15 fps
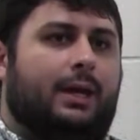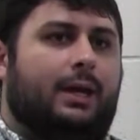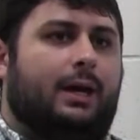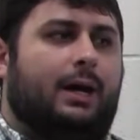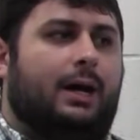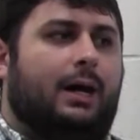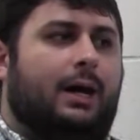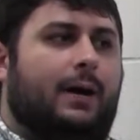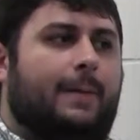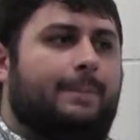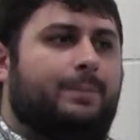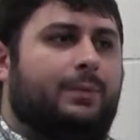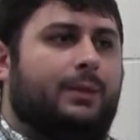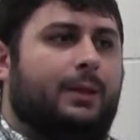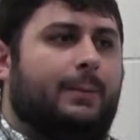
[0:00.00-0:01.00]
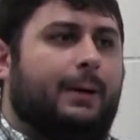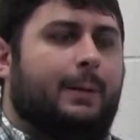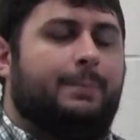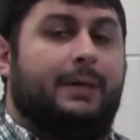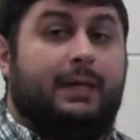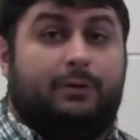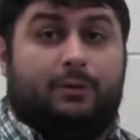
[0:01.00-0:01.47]

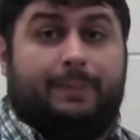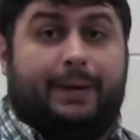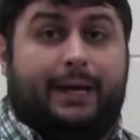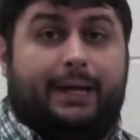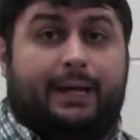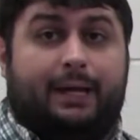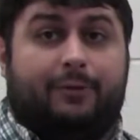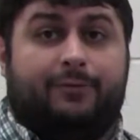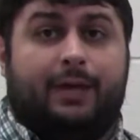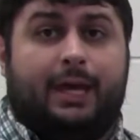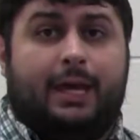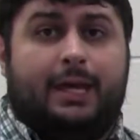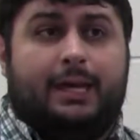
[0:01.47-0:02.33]
about being repetitive